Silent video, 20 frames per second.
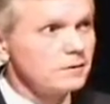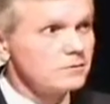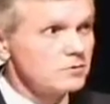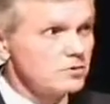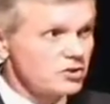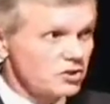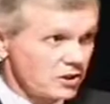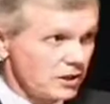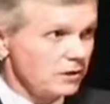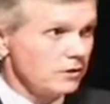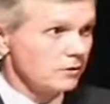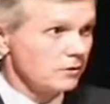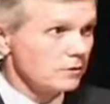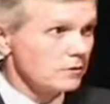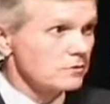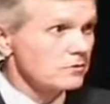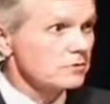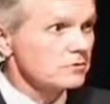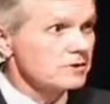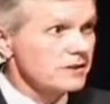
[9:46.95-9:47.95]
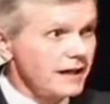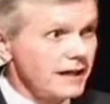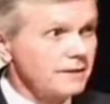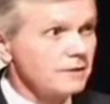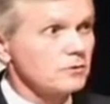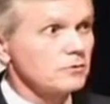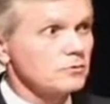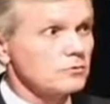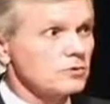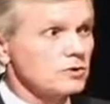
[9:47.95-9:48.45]
skills,
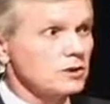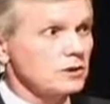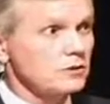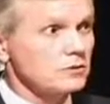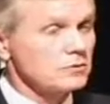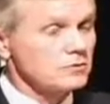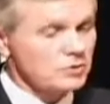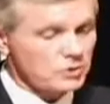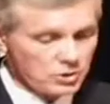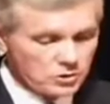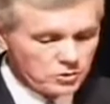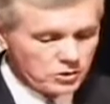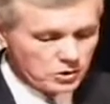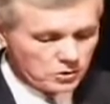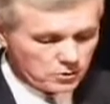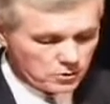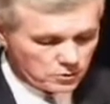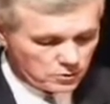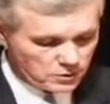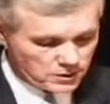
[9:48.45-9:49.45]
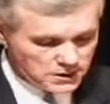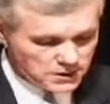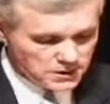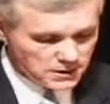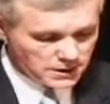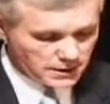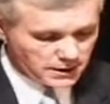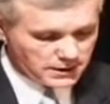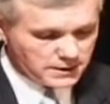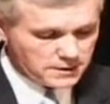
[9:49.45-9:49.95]
technical skills, 2-year degrees
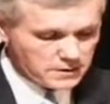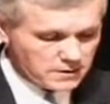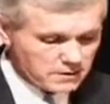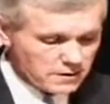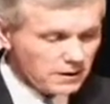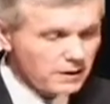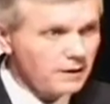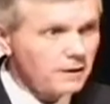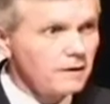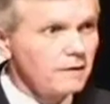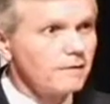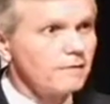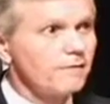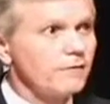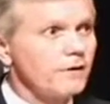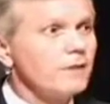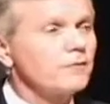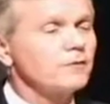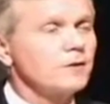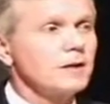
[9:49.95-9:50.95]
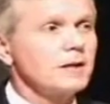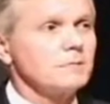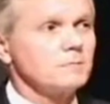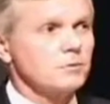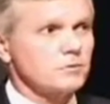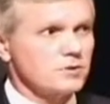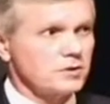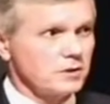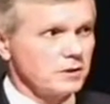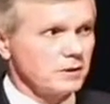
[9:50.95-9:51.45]
at least.
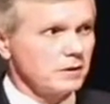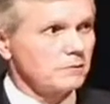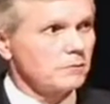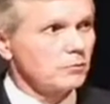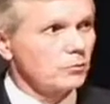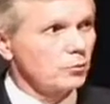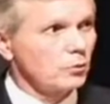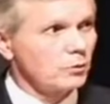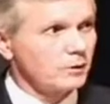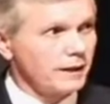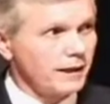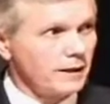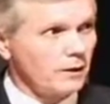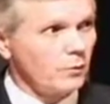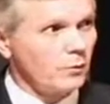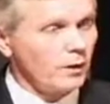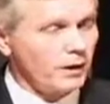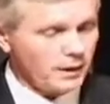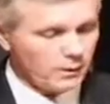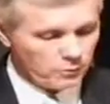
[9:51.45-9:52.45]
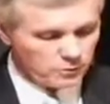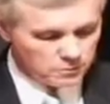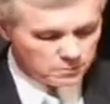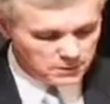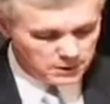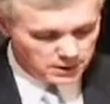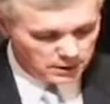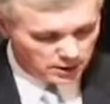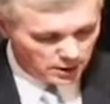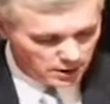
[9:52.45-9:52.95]
15% will get away with
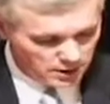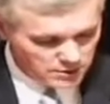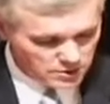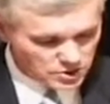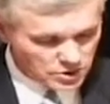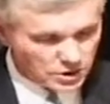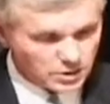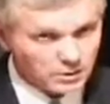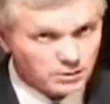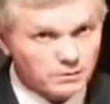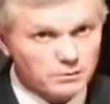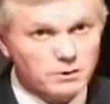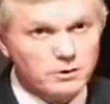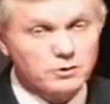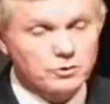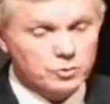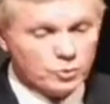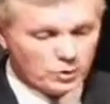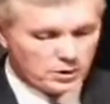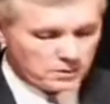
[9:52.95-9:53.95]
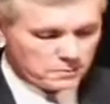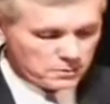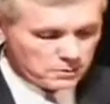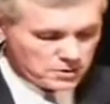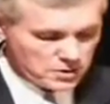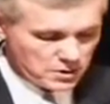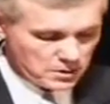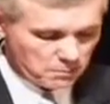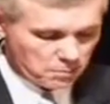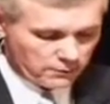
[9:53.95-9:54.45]
being unskilled and
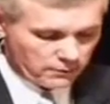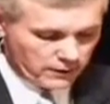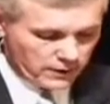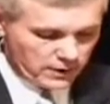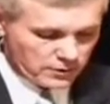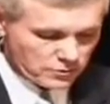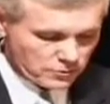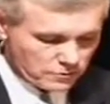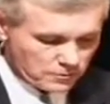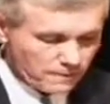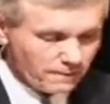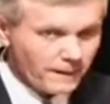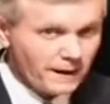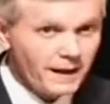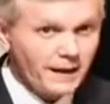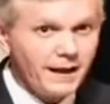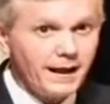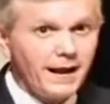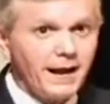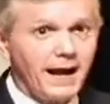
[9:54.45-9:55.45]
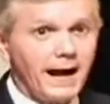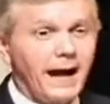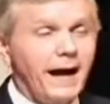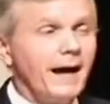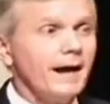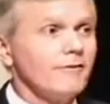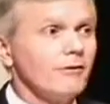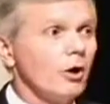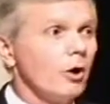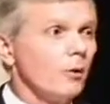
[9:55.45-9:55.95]
20% professional. I
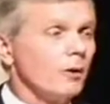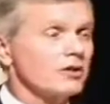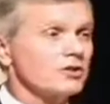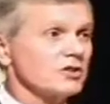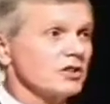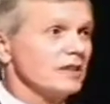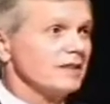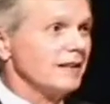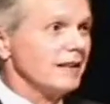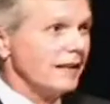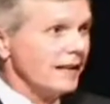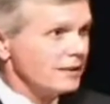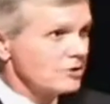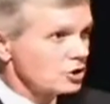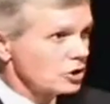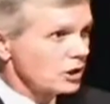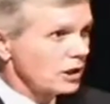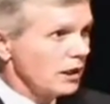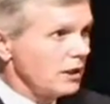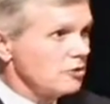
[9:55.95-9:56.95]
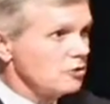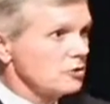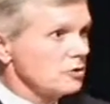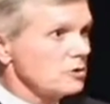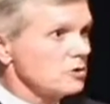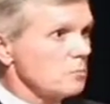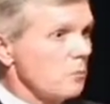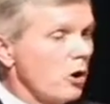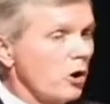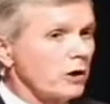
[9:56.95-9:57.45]
have always said that education
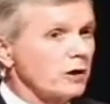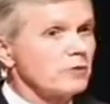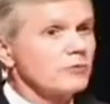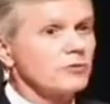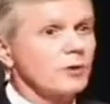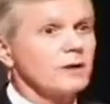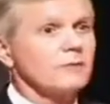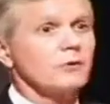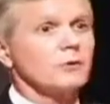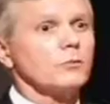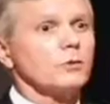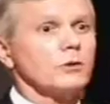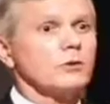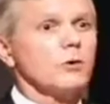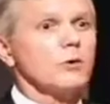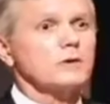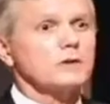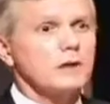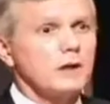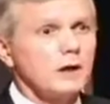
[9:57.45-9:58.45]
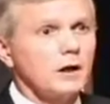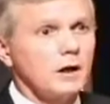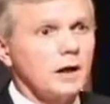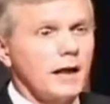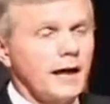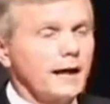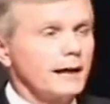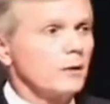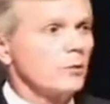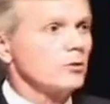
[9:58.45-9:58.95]
is market-driven. When North
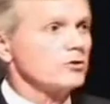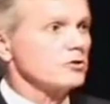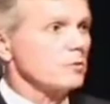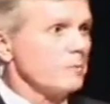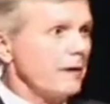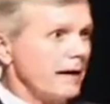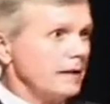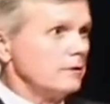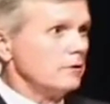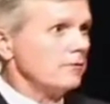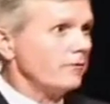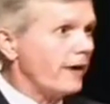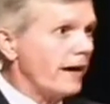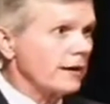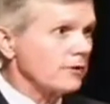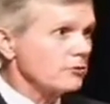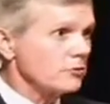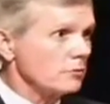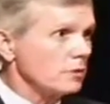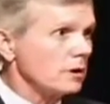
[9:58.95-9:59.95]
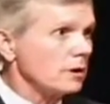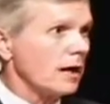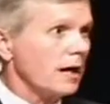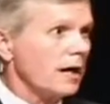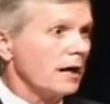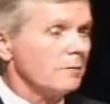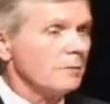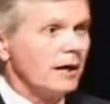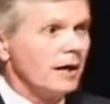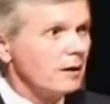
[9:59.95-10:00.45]
Carolina was a manufacturing
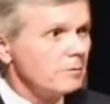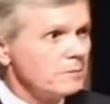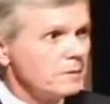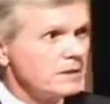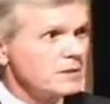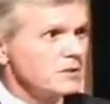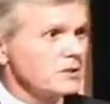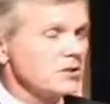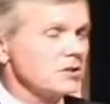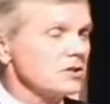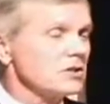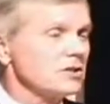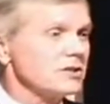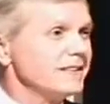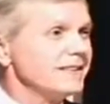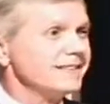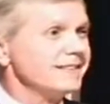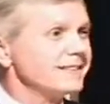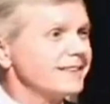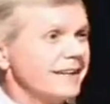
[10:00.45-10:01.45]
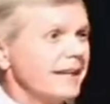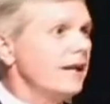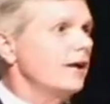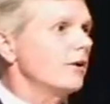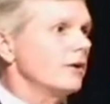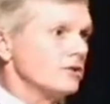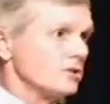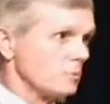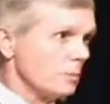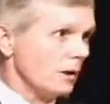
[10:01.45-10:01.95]
economy, our businesses didn't
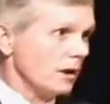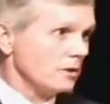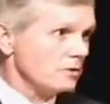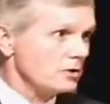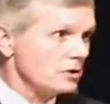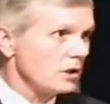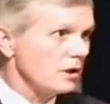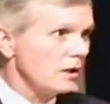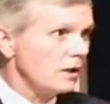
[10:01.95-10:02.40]
care as much